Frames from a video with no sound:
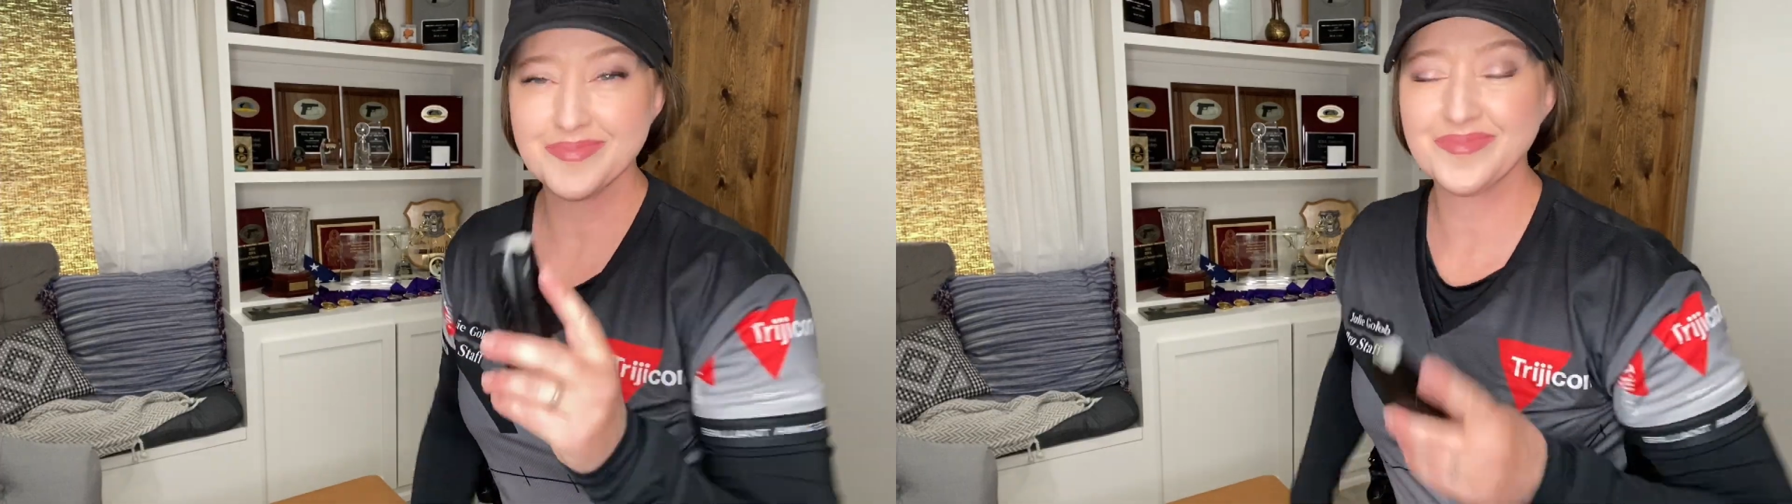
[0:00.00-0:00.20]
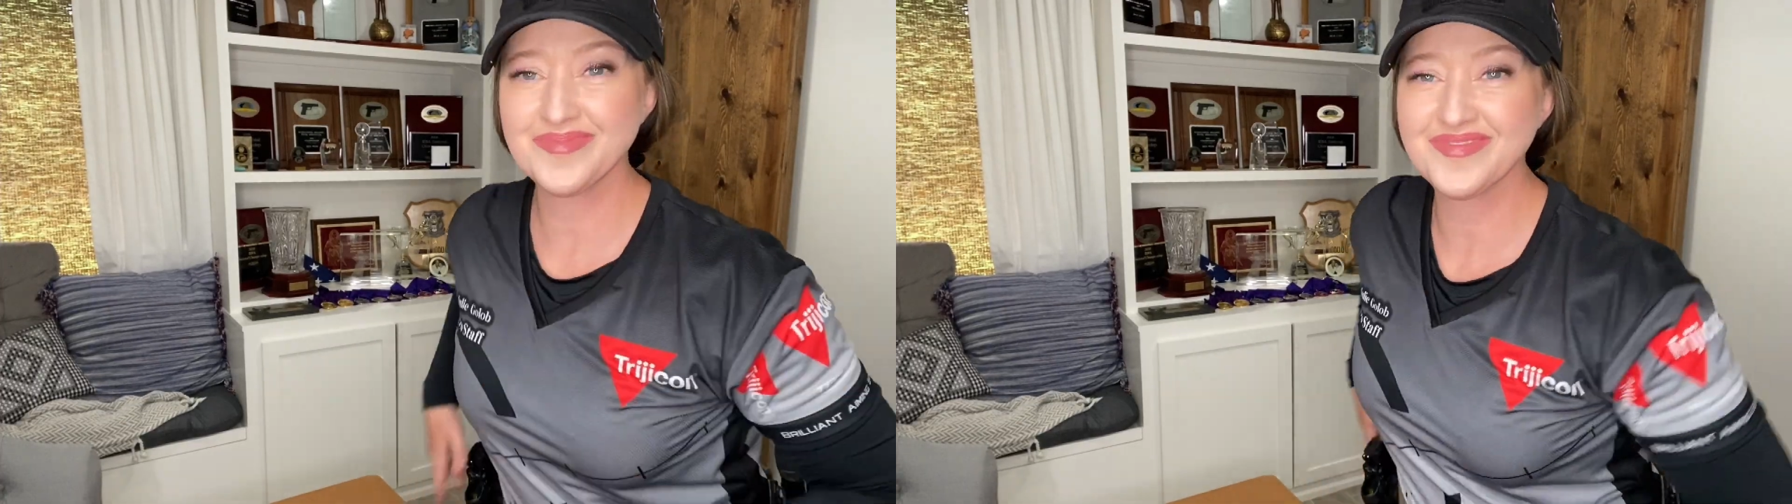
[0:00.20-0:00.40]

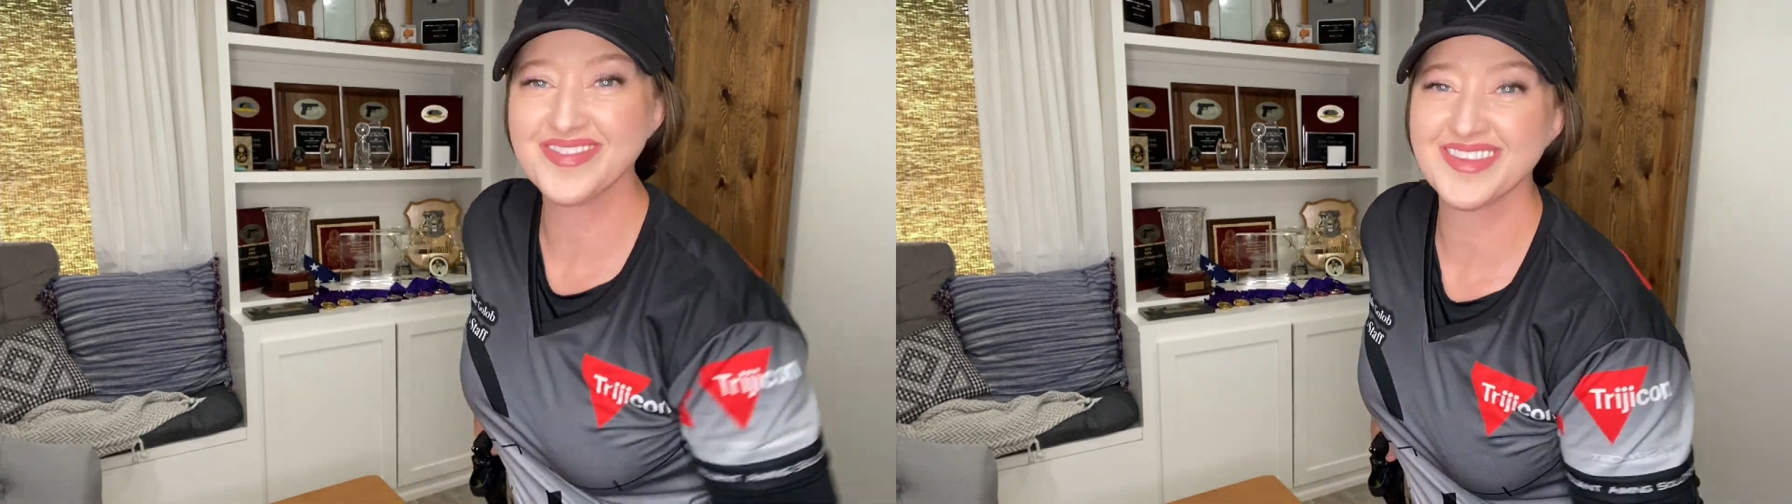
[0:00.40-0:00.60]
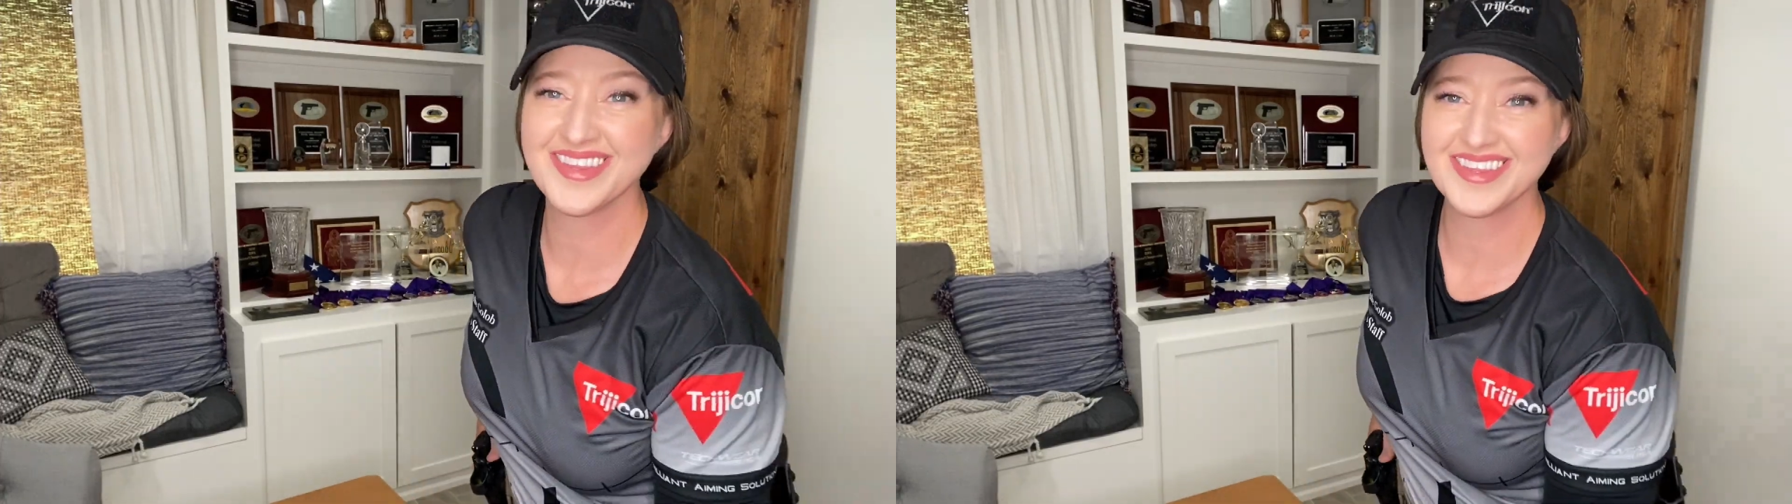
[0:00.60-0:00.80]
any
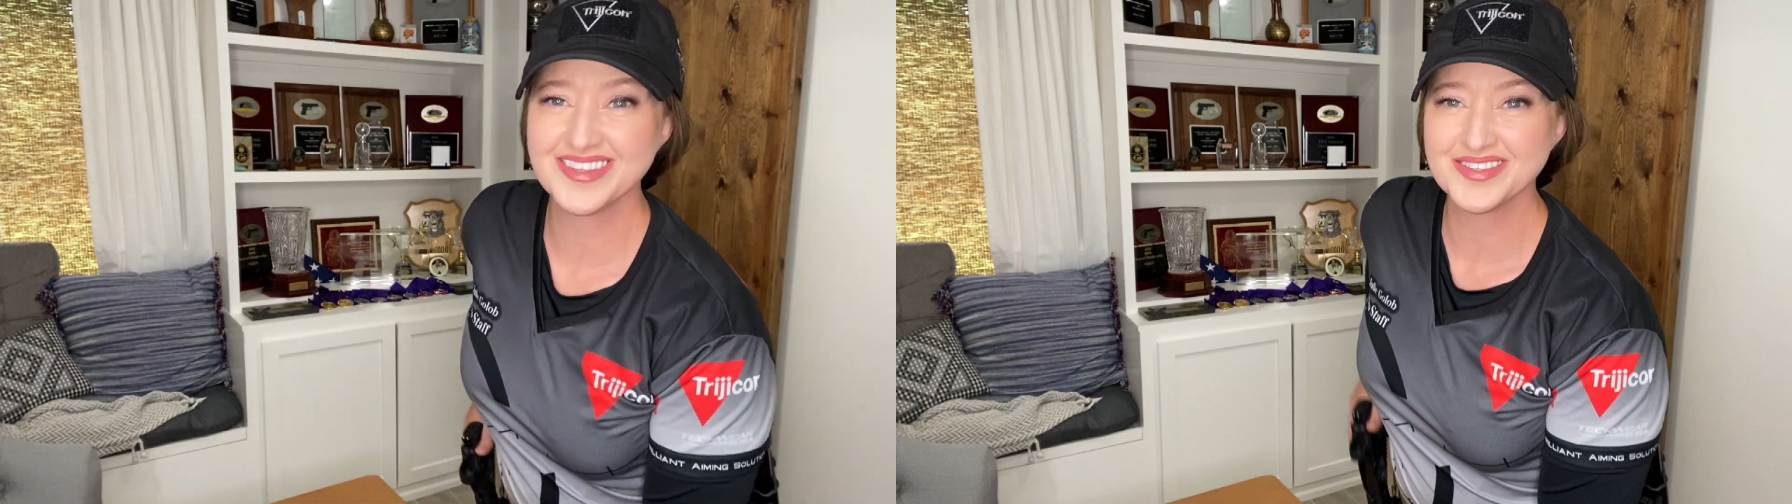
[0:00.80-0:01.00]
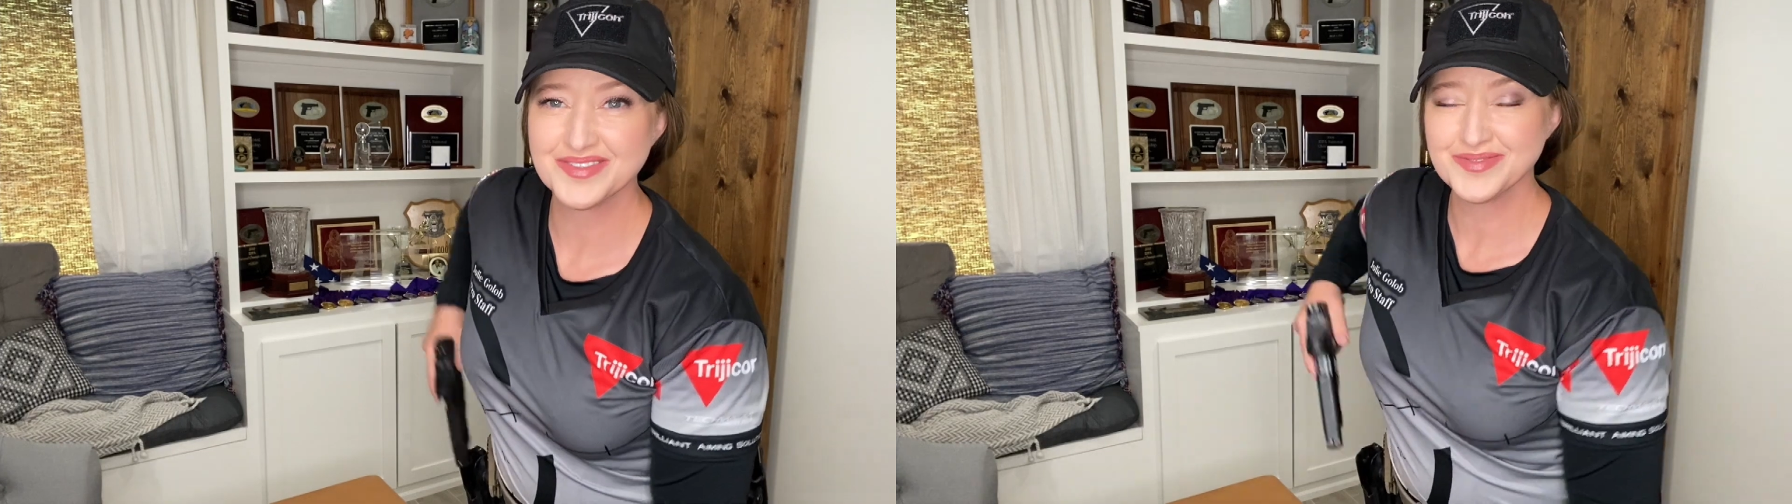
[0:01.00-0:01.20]
ammo in the
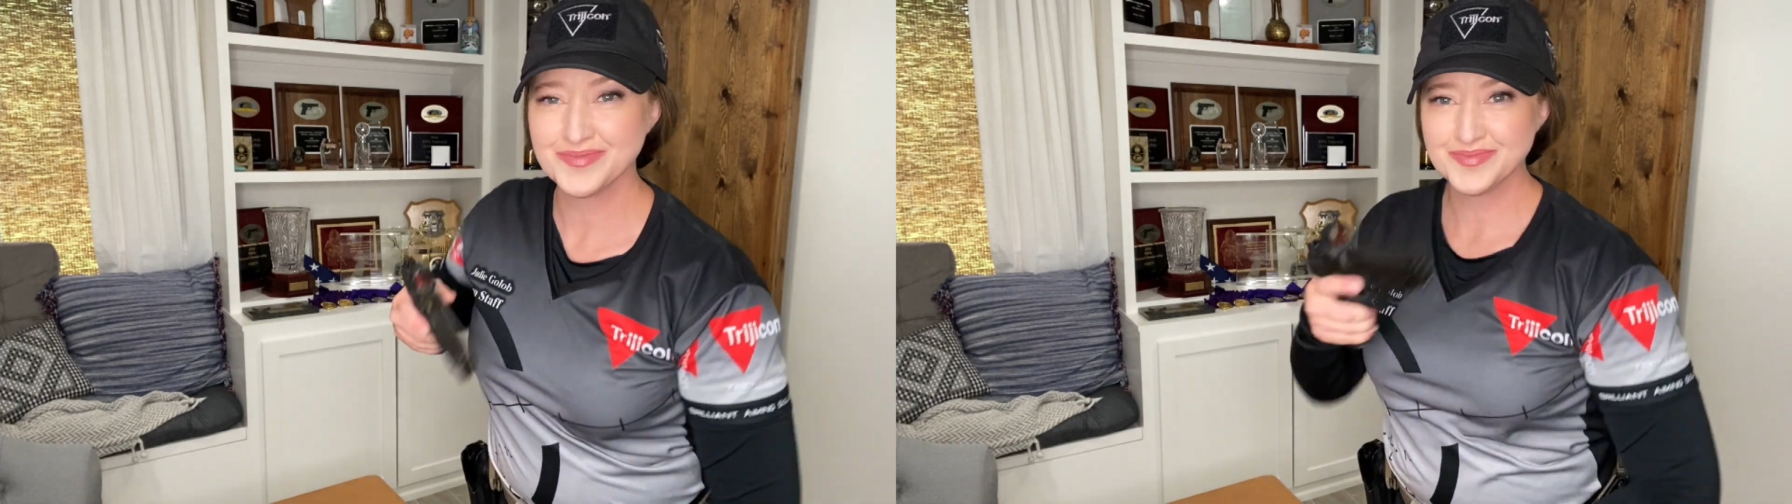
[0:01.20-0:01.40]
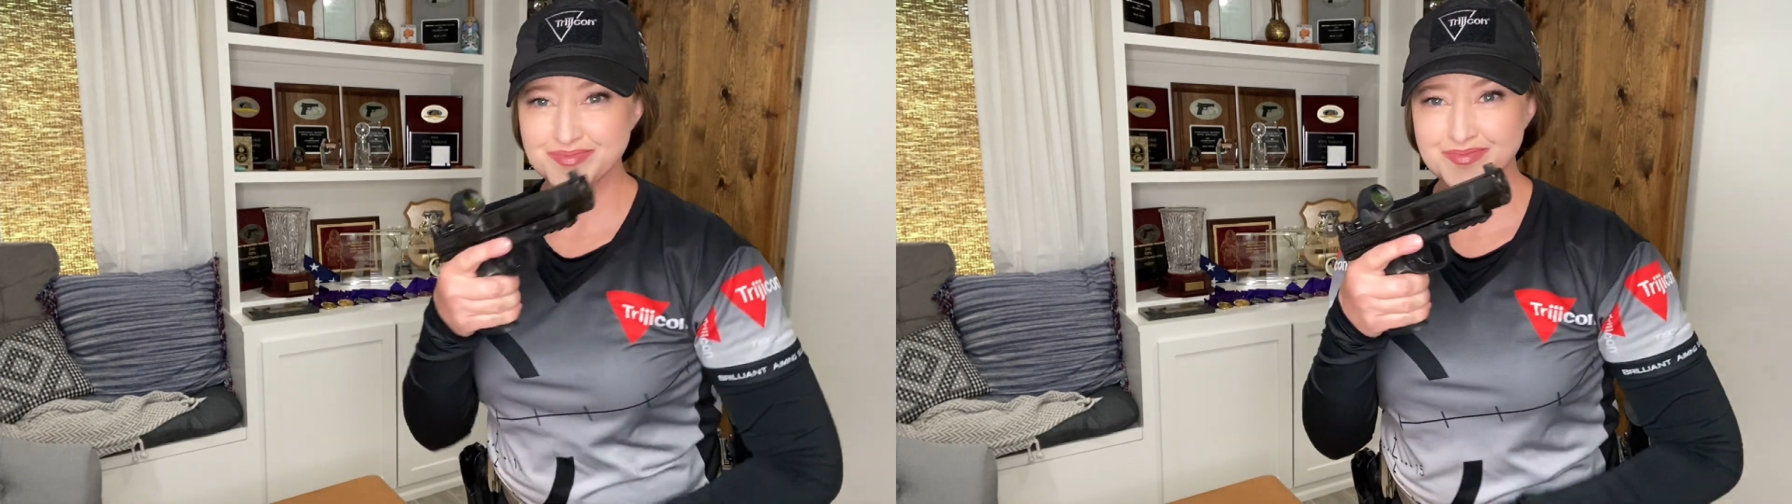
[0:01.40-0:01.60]
room with
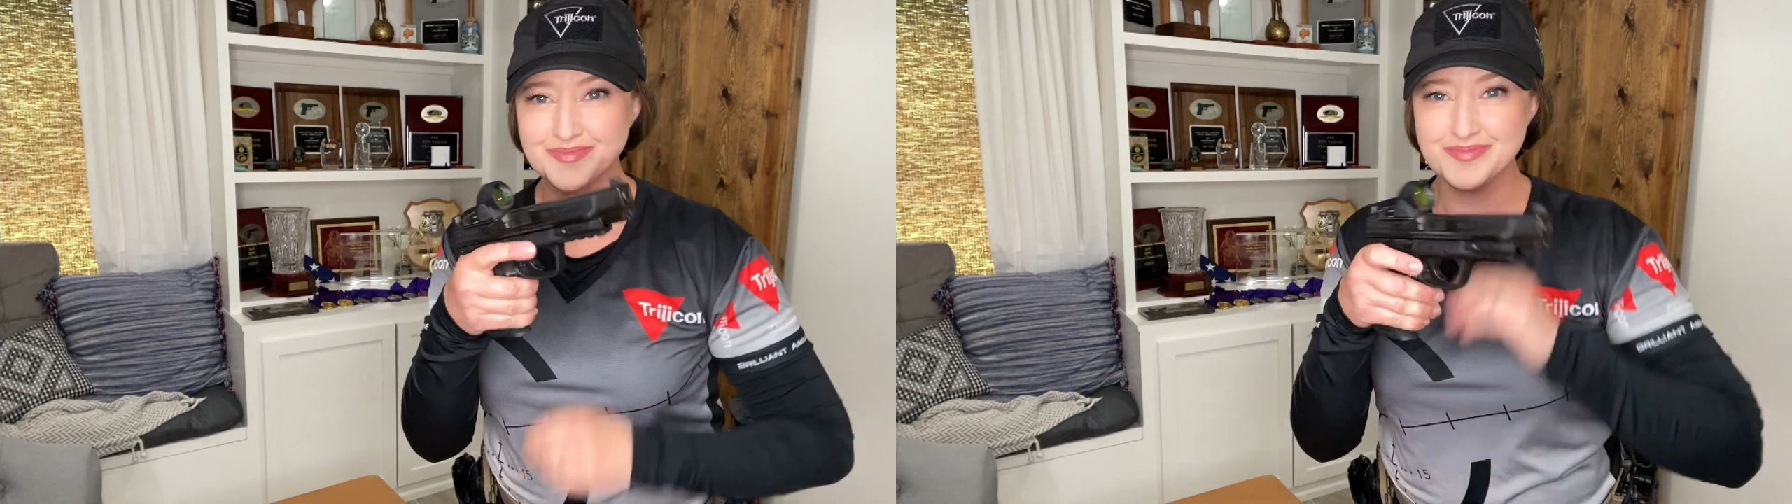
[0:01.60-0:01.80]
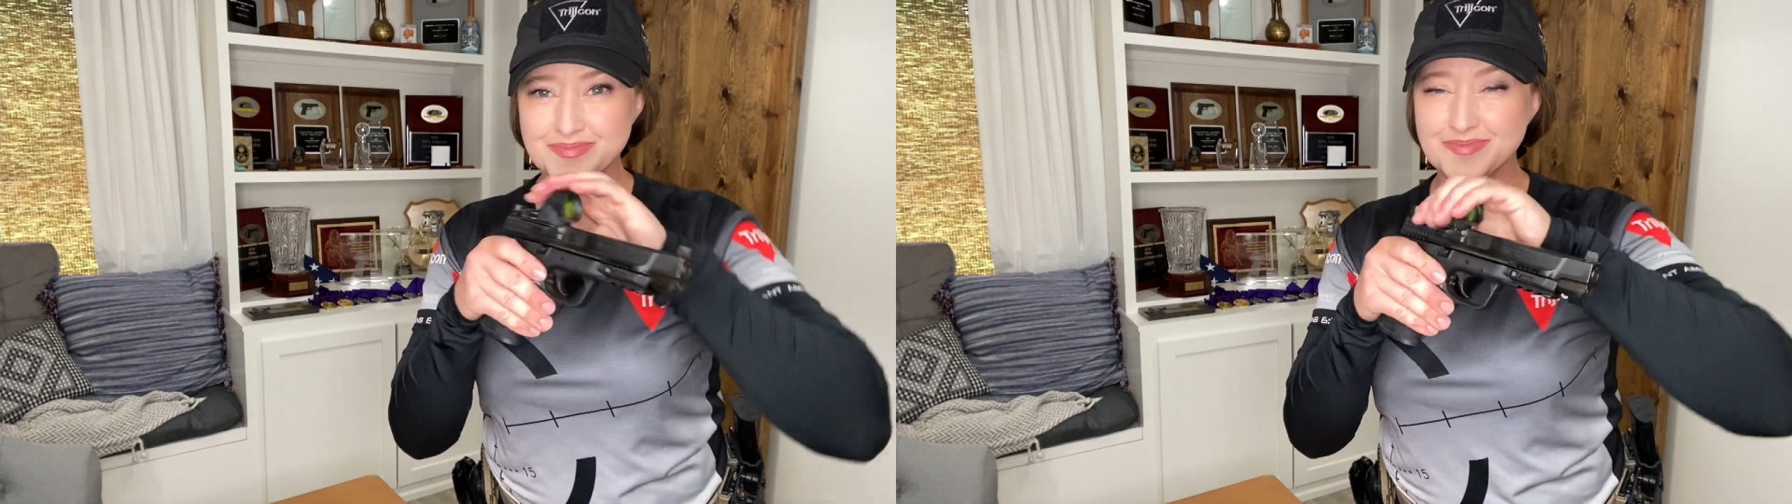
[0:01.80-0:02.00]
me at
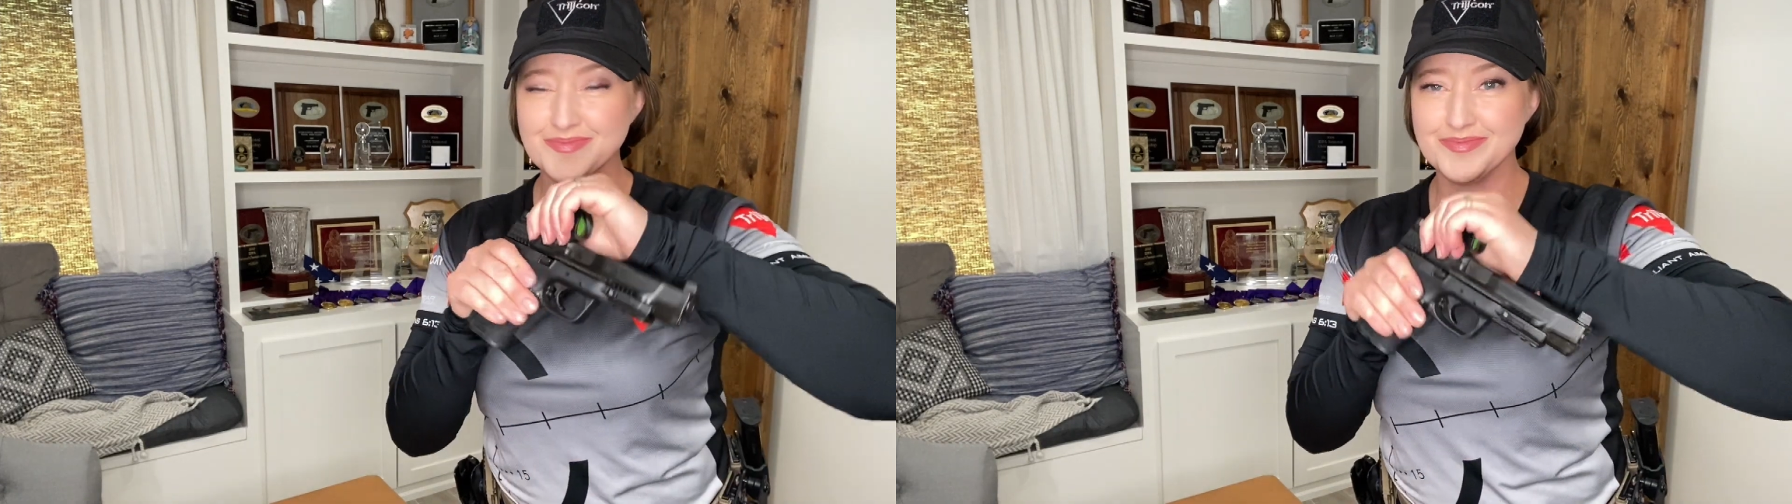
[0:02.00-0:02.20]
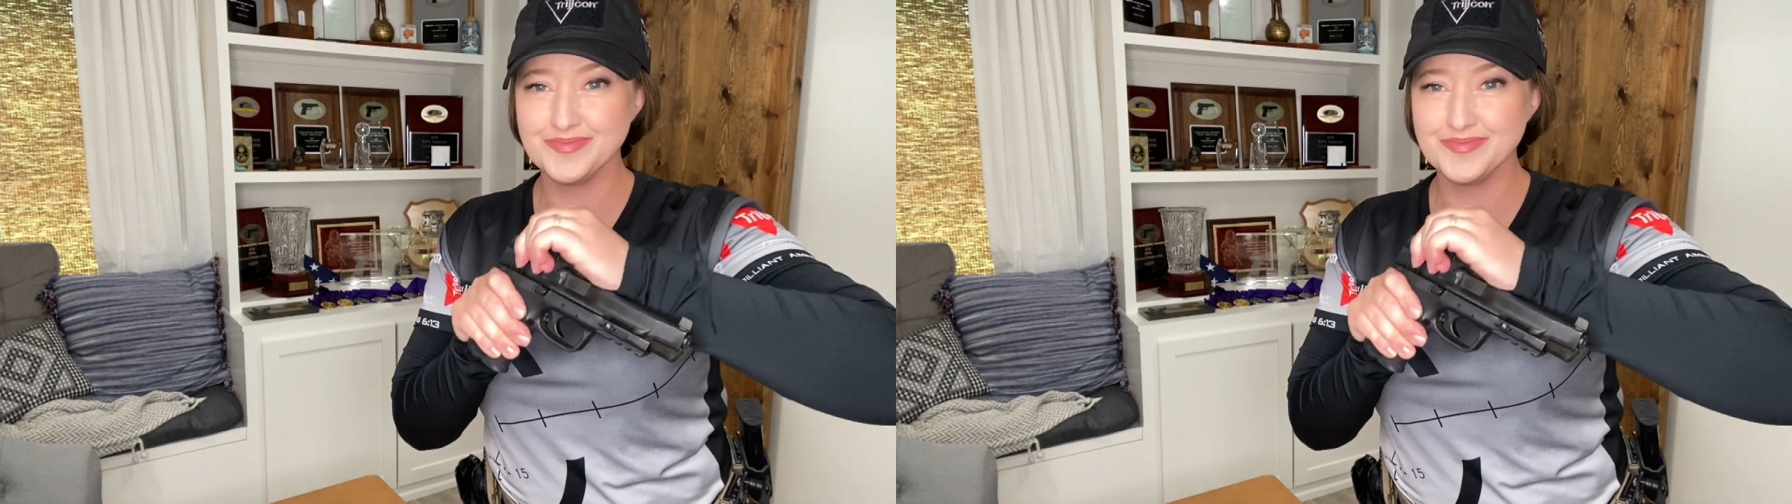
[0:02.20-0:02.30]
all.